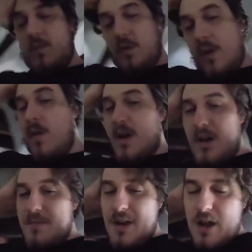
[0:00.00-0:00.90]
So,
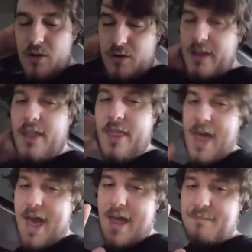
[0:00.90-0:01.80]
uh, not only
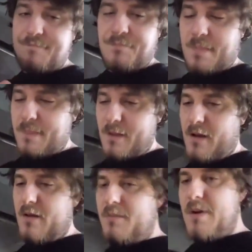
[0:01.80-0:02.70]
that,
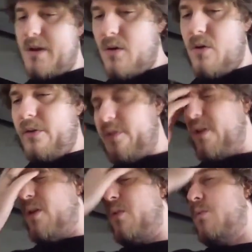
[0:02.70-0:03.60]
but
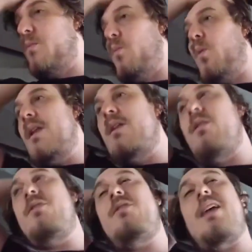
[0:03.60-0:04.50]
also
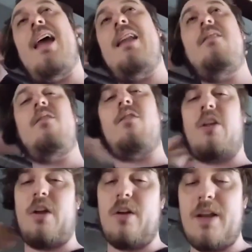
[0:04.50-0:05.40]
Windows 10
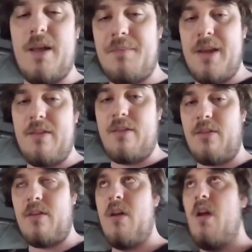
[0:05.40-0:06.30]
security
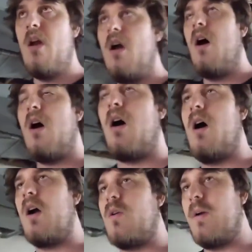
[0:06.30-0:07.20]
updates
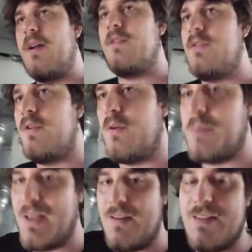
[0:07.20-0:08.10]
are going
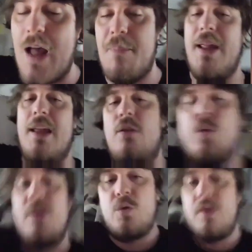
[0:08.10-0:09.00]
to be stopping in
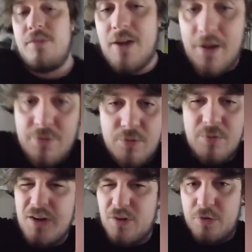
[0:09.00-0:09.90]
2025
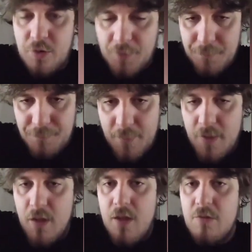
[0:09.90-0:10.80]
and around October.
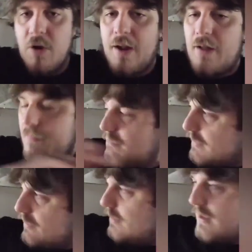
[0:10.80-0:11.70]
Sorry, I'm
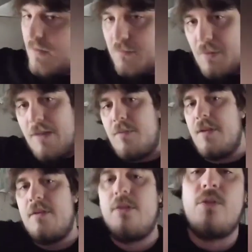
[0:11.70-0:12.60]
in the
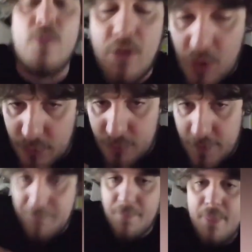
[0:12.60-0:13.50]
basement doing
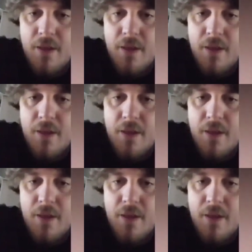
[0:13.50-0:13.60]
laundry.